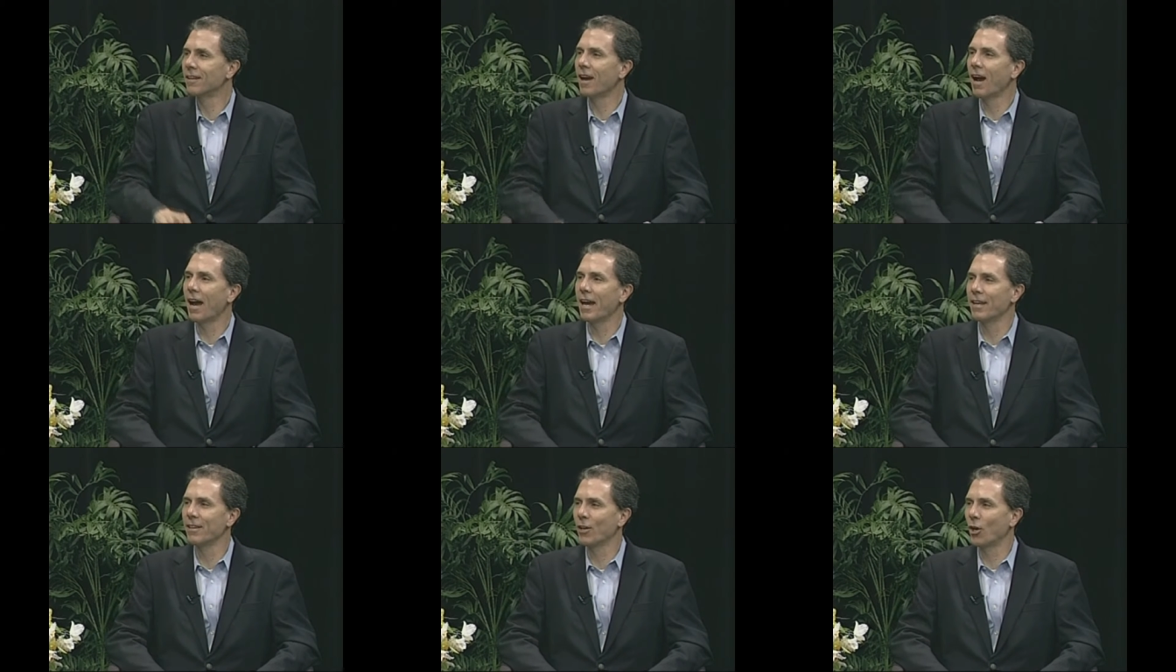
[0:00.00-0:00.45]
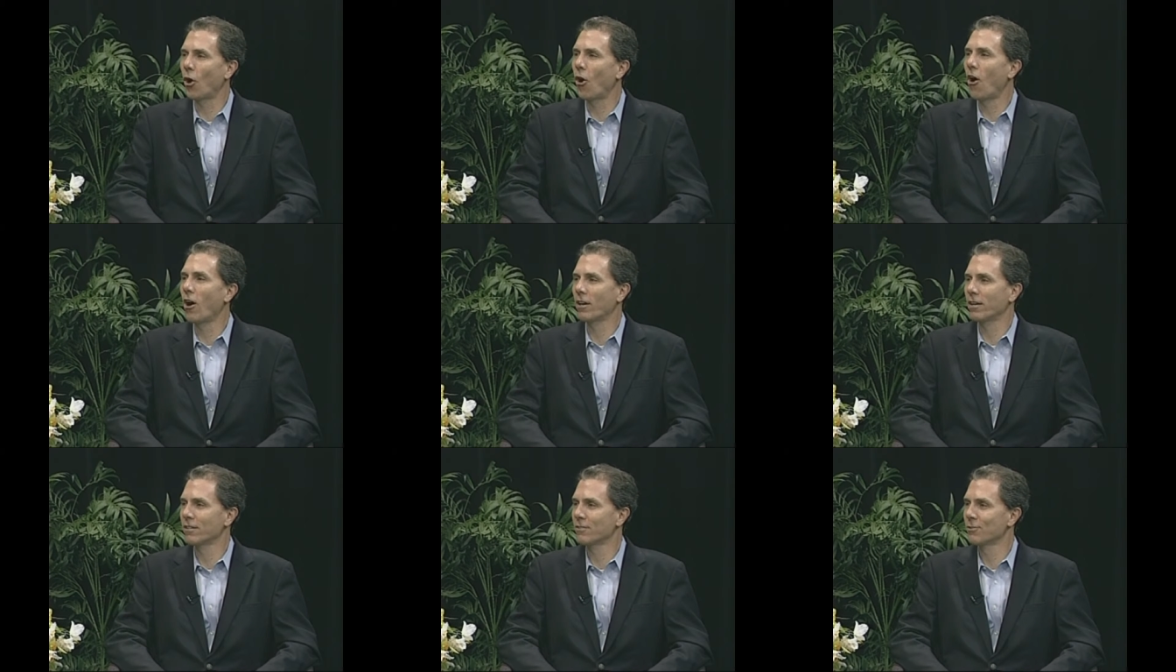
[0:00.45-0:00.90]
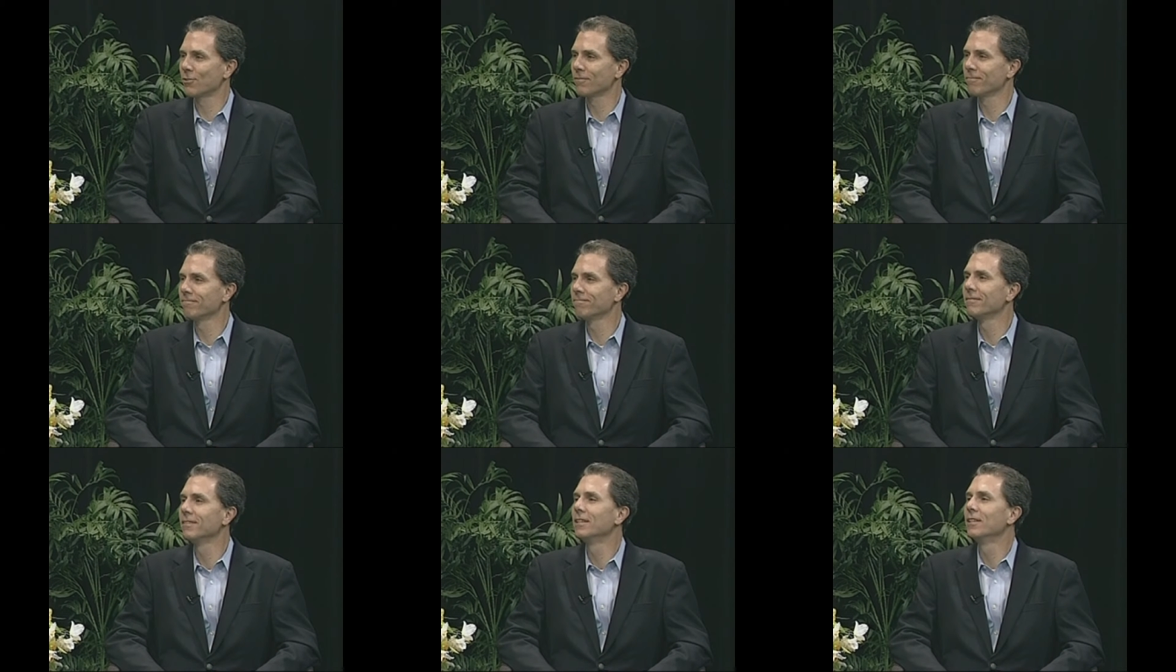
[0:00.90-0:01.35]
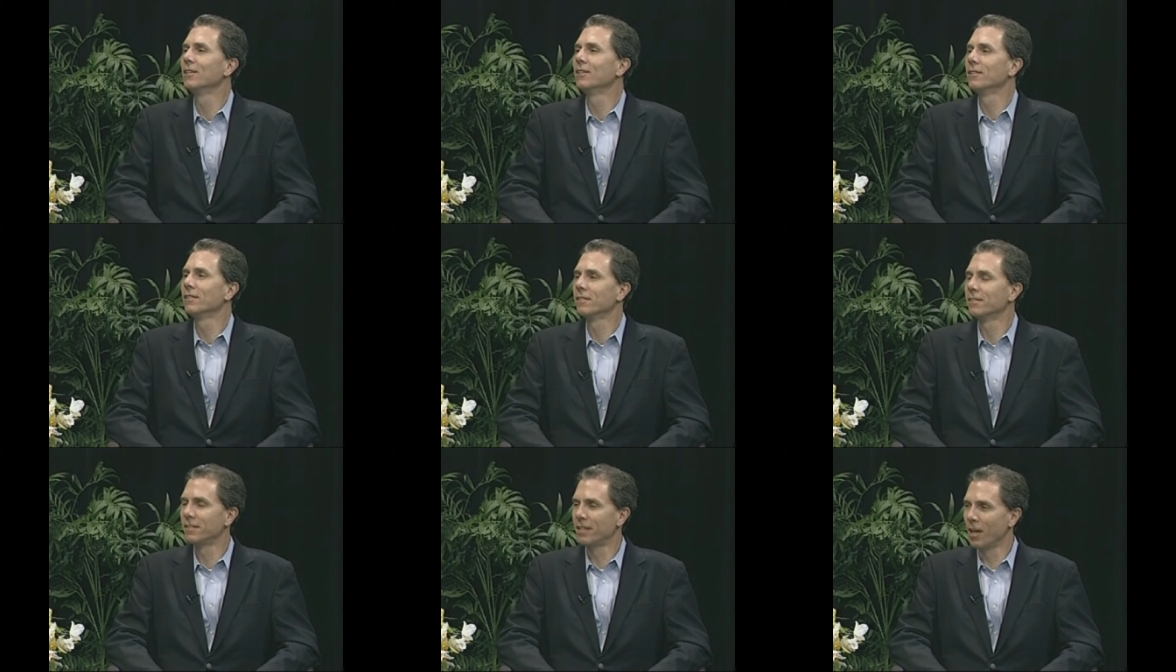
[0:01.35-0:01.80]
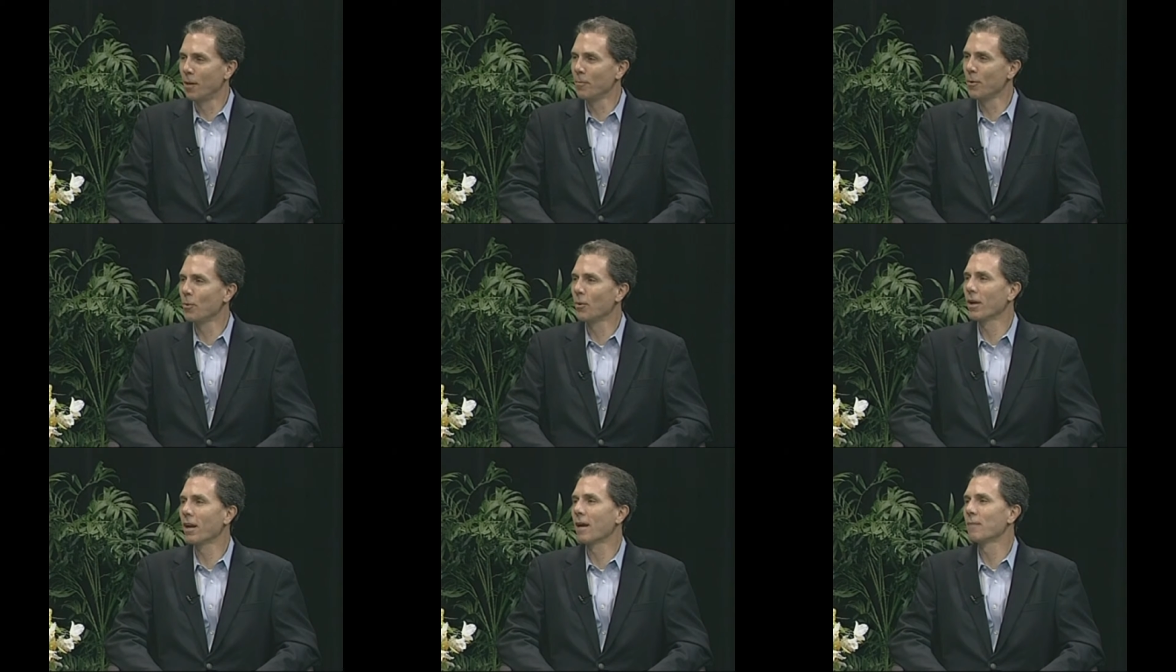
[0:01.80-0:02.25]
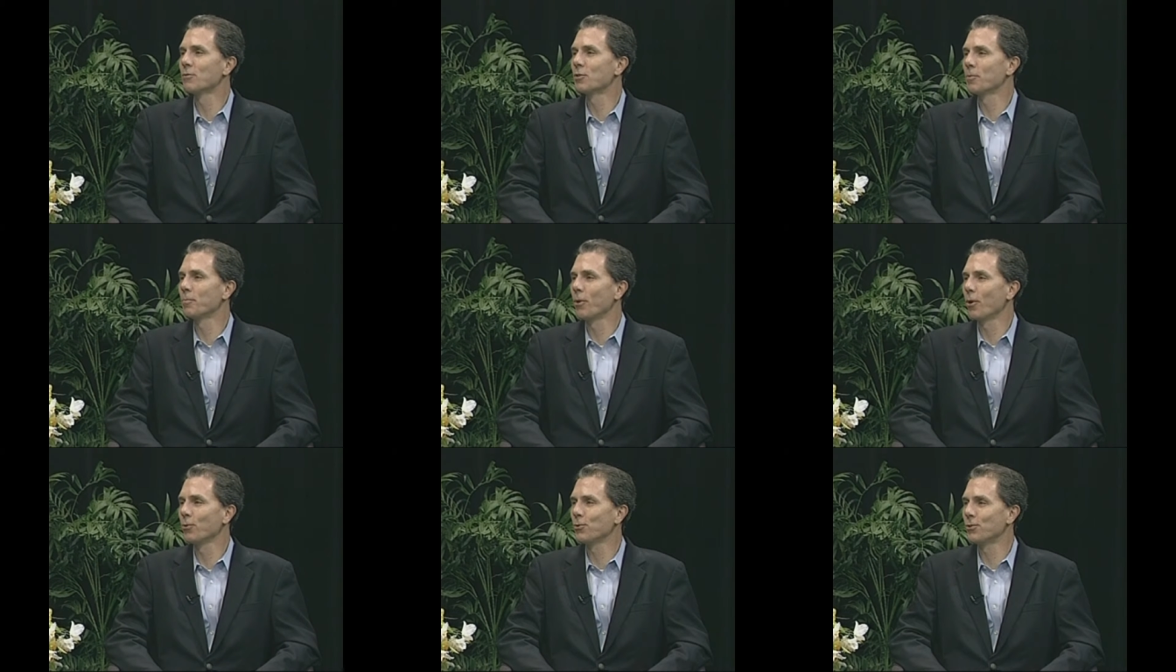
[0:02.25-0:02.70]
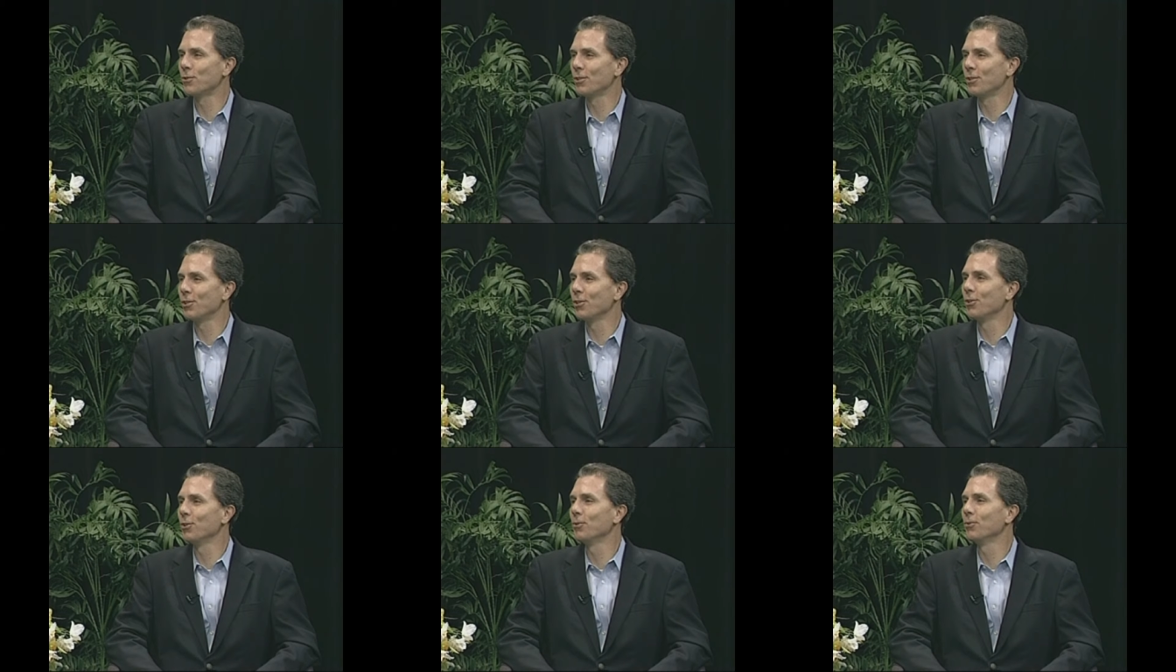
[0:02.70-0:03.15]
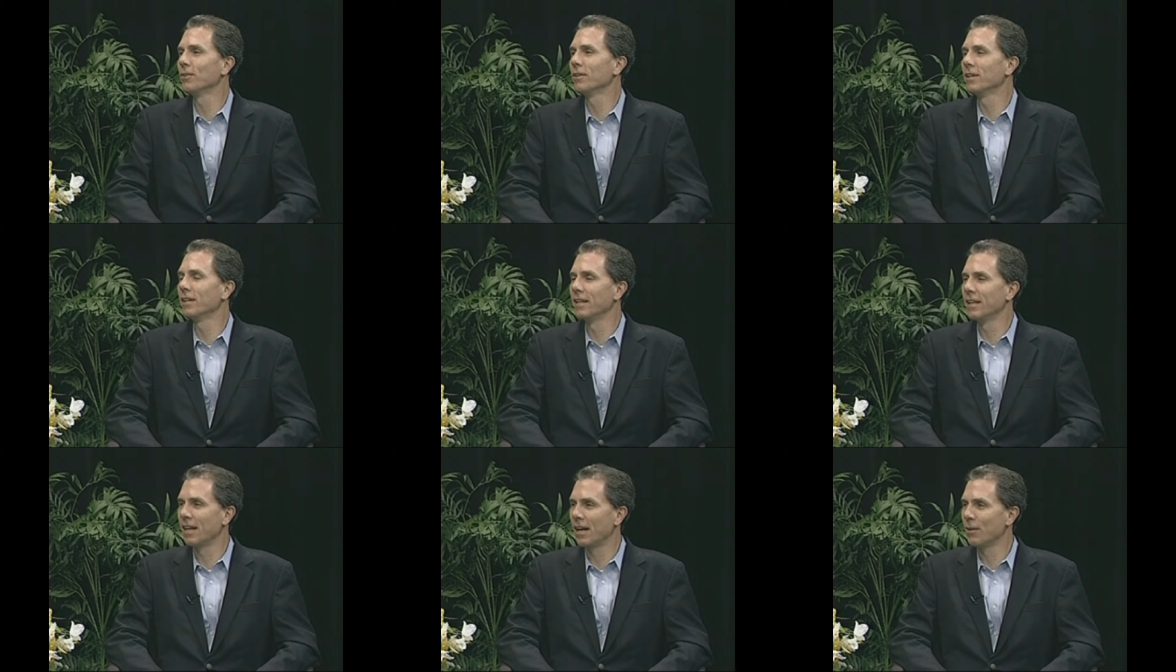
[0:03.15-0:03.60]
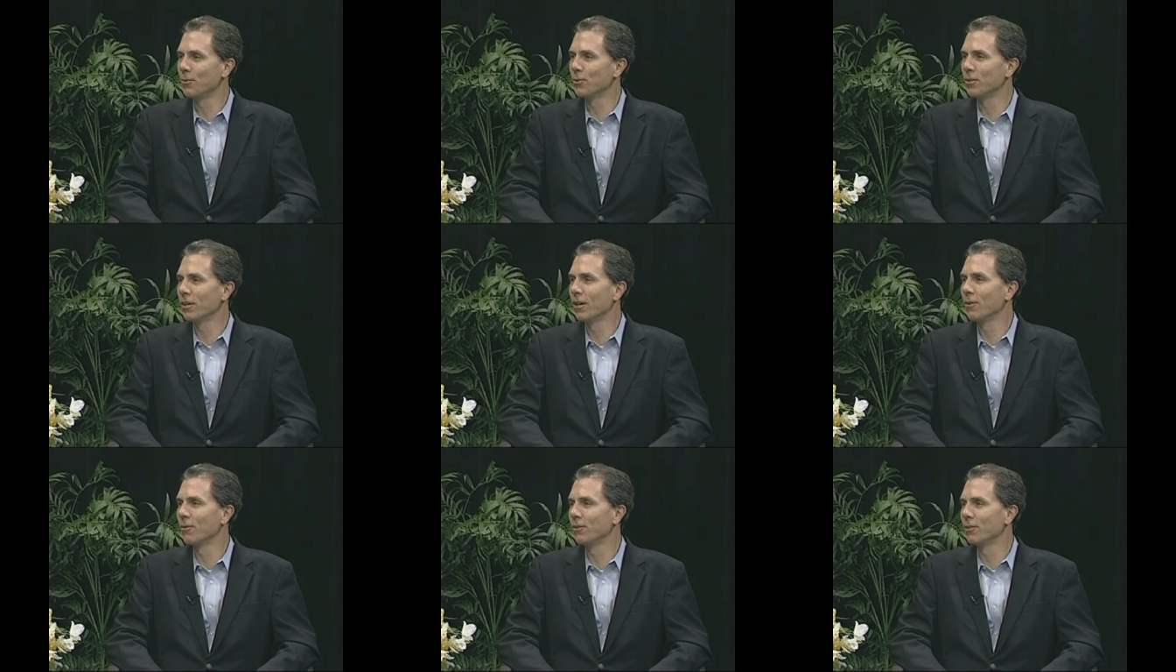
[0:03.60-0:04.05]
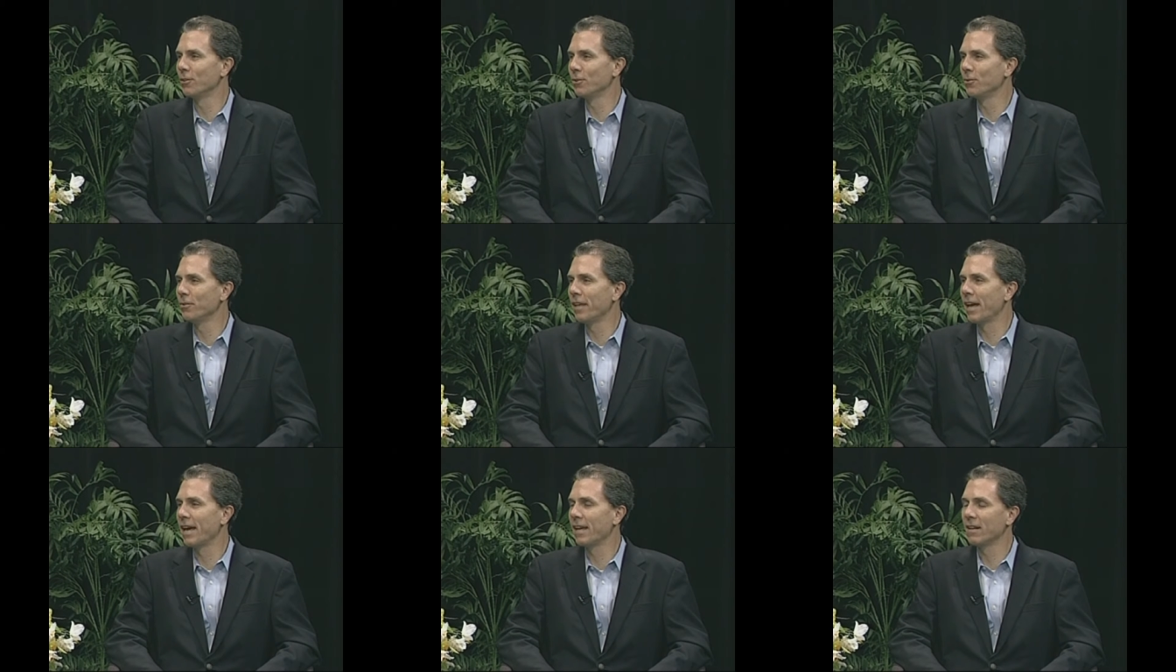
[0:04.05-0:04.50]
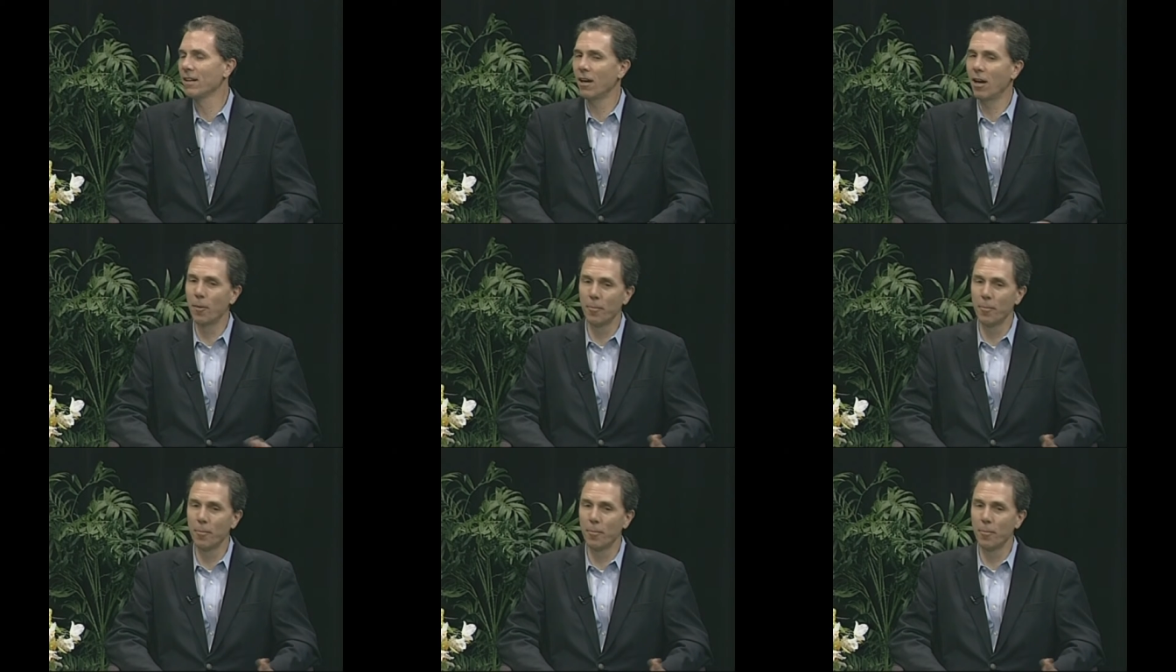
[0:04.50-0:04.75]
guy in the caucus tell me what I'm supposed to do, and I will go and do that.